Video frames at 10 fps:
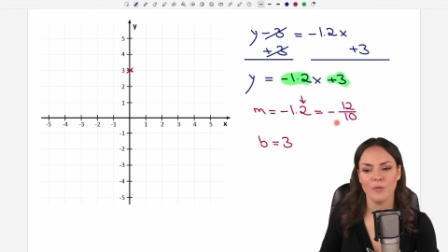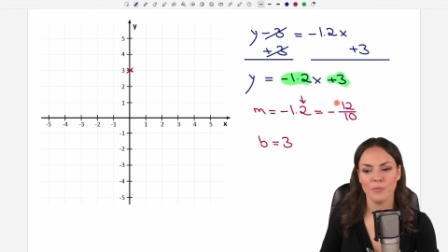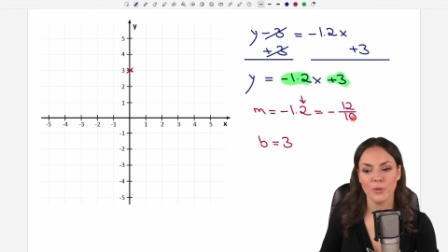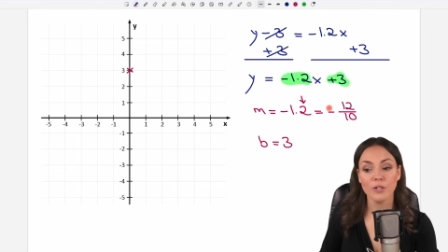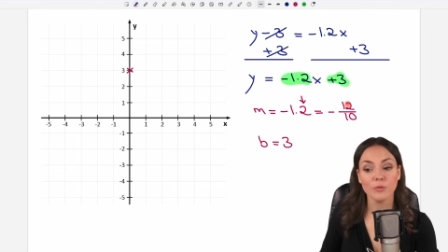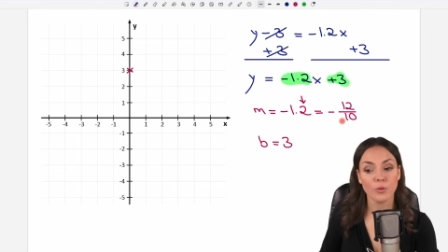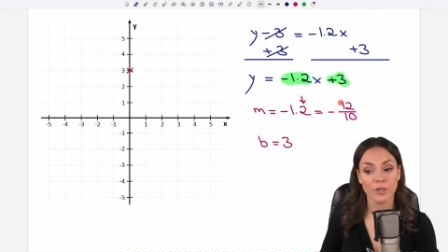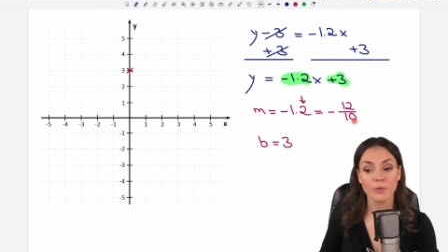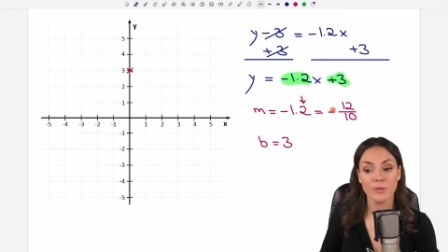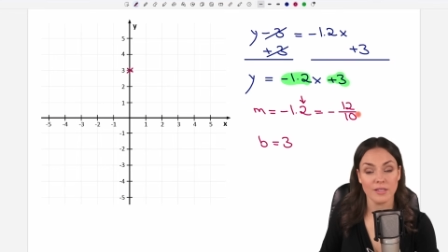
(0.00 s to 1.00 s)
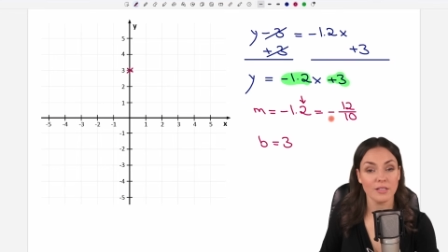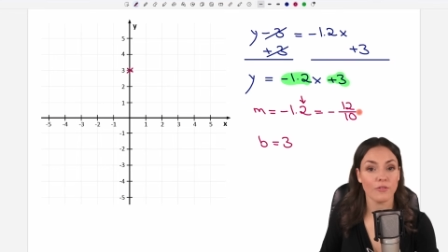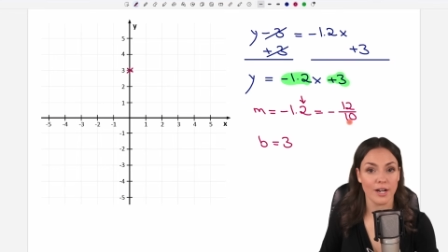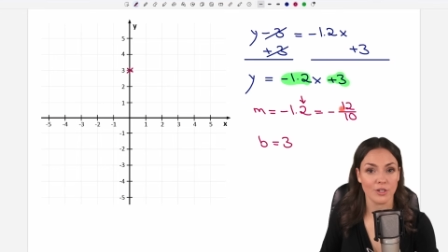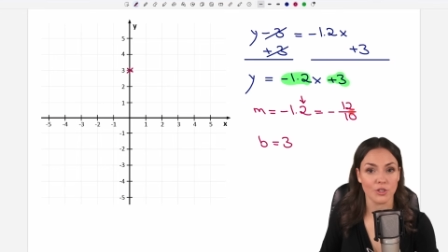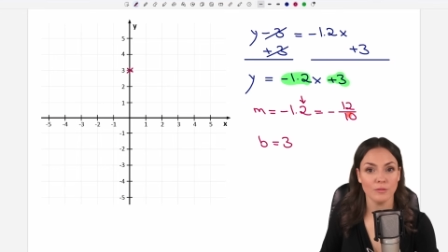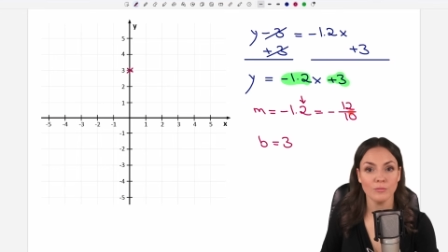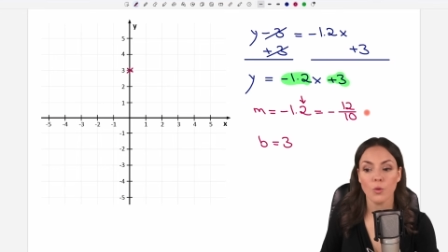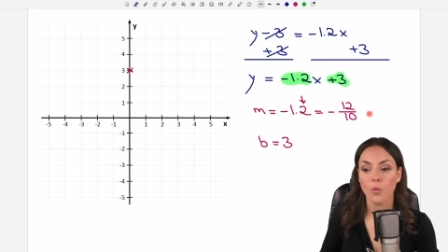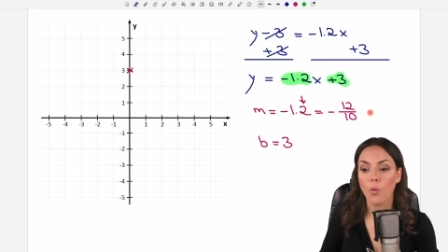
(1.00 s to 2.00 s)
We could work with this
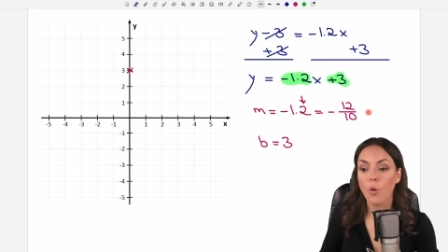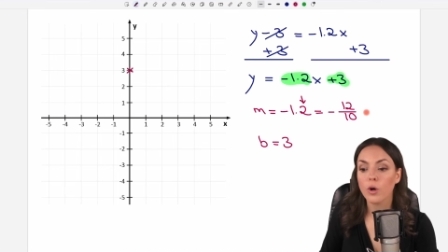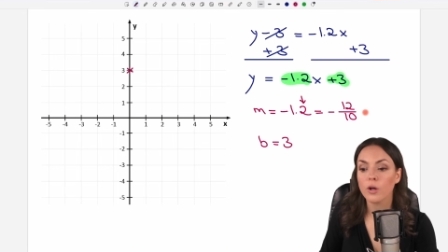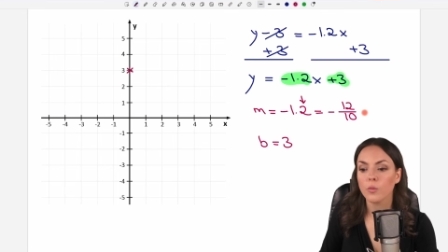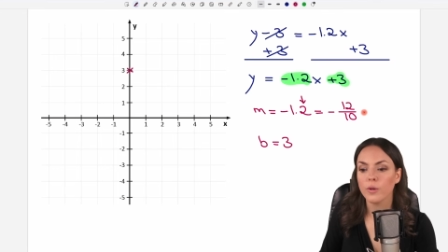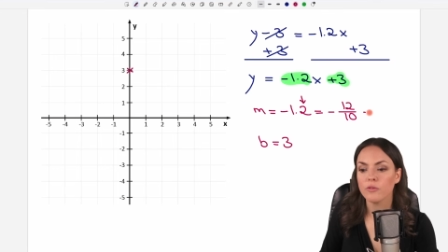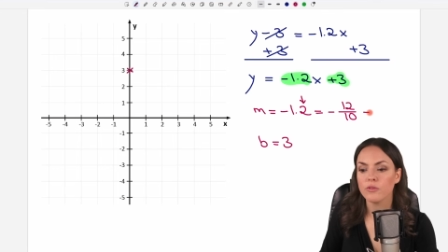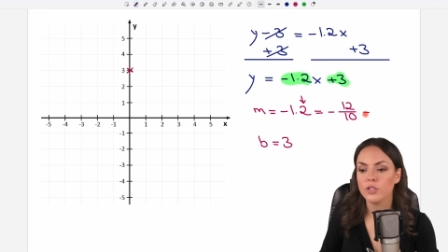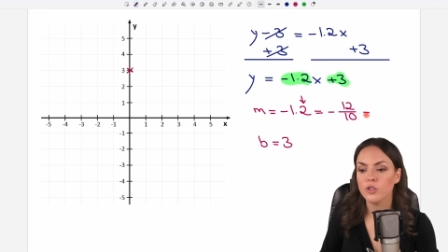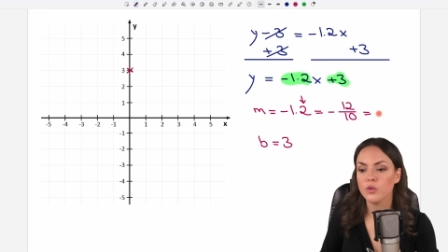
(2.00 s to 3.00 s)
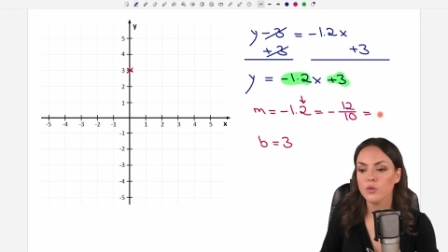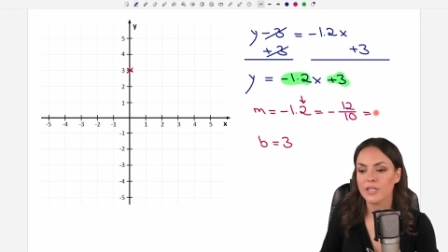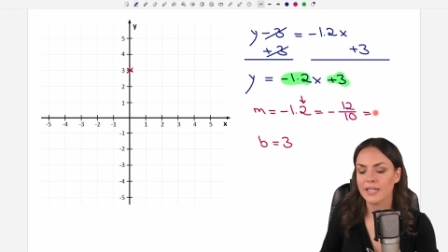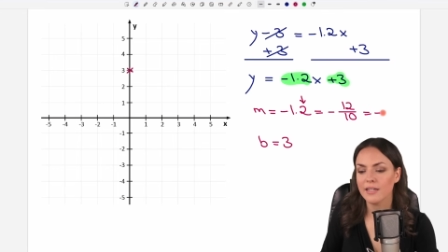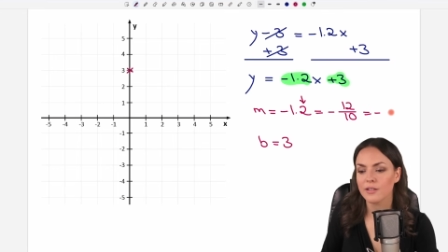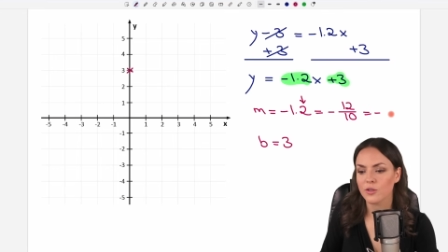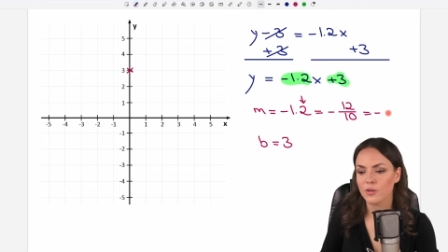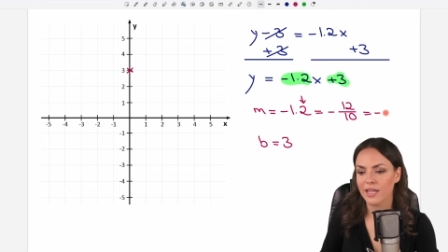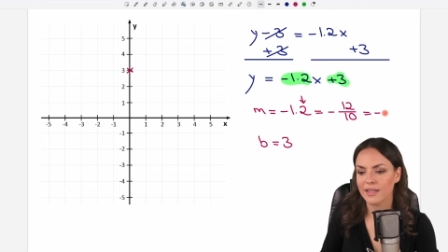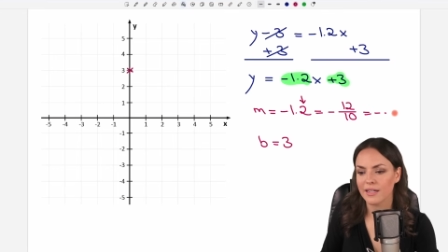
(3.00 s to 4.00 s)
fraction, or we reduce it so
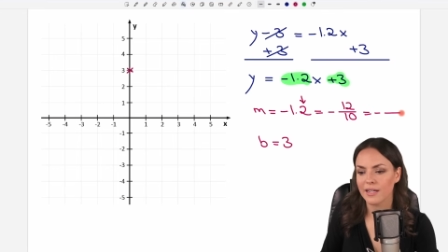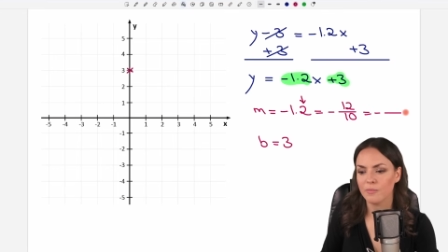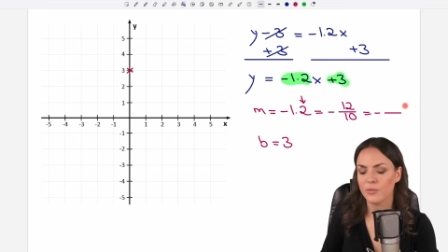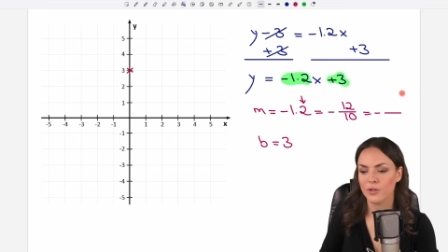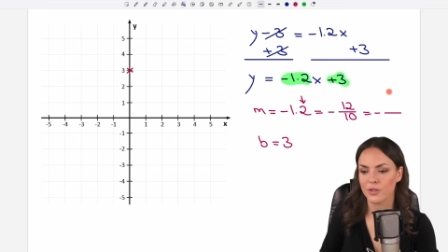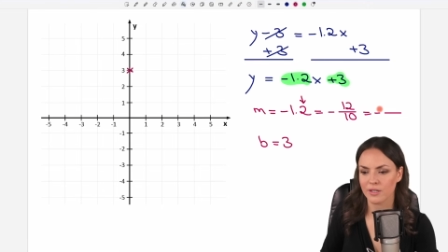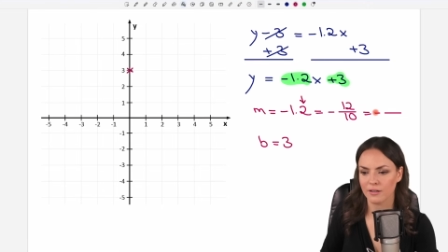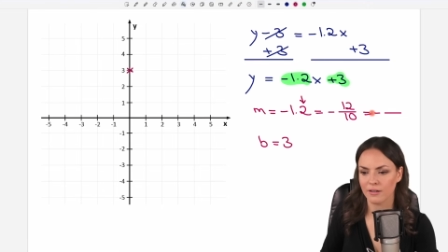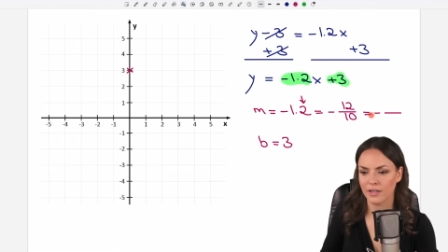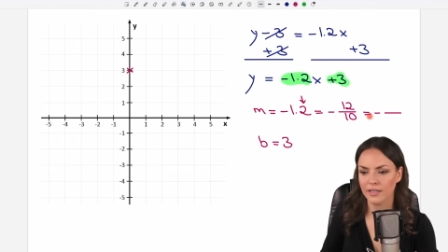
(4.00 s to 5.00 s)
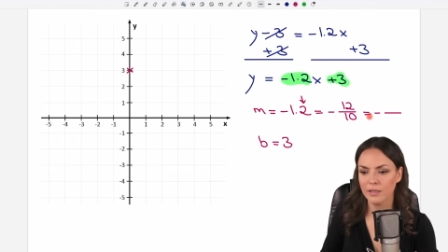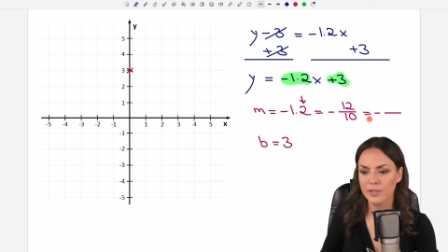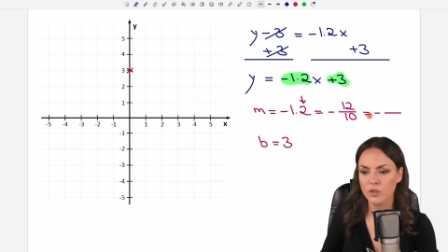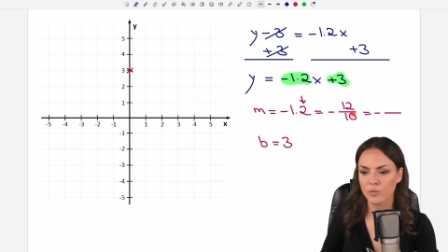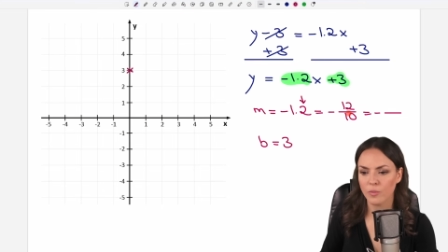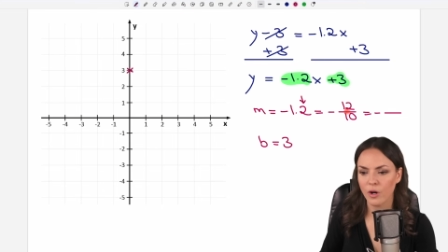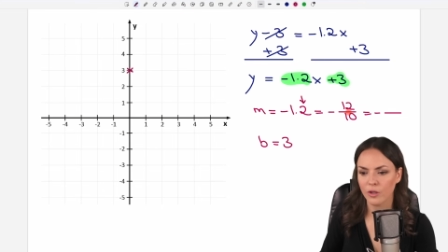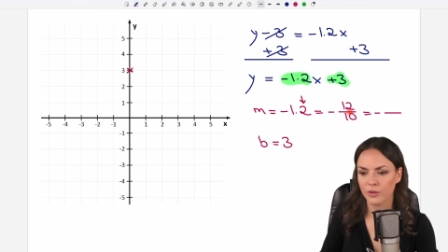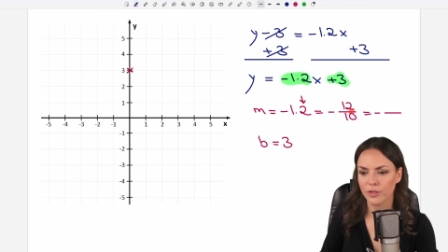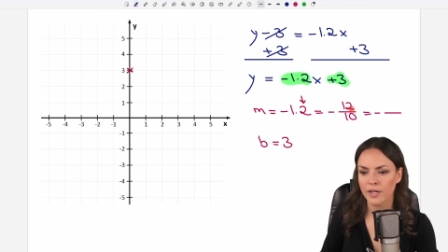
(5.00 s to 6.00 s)
that the numbers are a little bit
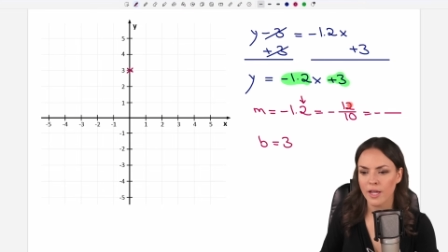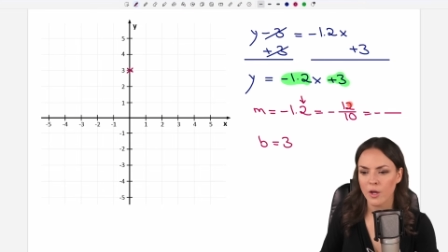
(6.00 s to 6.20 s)
smaller.